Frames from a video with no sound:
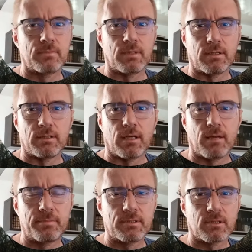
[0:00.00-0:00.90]

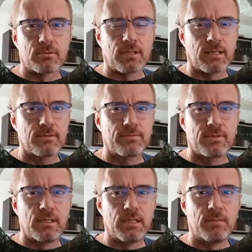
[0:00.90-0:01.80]
episode, I have
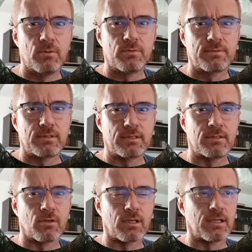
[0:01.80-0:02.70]

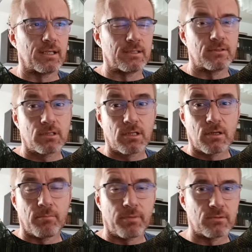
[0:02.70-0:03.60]
removed Docker and Docker
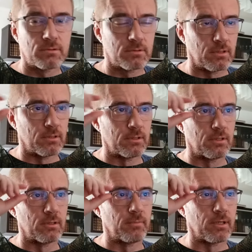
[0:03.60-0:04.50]
Compose
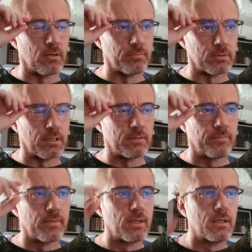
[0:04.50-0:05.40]
on my computer,
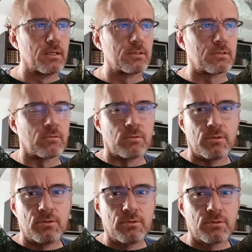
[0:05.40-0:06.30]
so
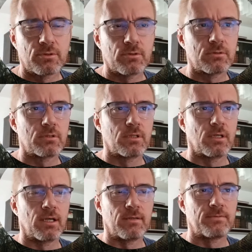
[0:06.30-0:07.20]
you should
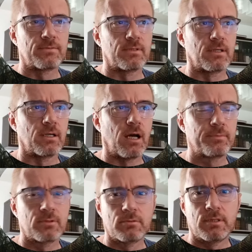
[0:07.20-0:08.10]
have
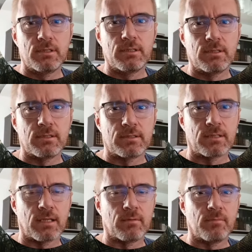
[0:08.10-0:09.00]
absolutely
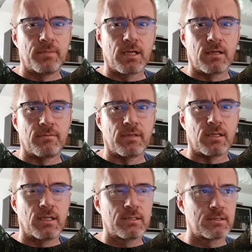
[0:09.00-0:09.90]
same
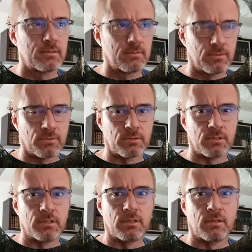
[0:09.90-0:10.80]
behavior as you
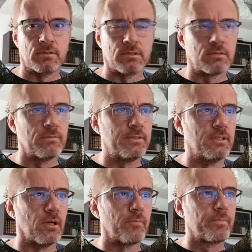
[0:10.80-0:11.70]
see on this
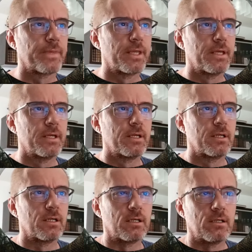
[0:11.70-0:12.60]
video.
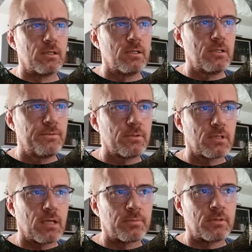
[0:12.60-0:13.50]
If
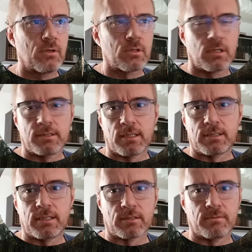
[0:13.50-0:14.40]
you type docker
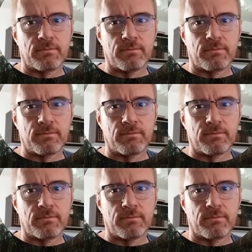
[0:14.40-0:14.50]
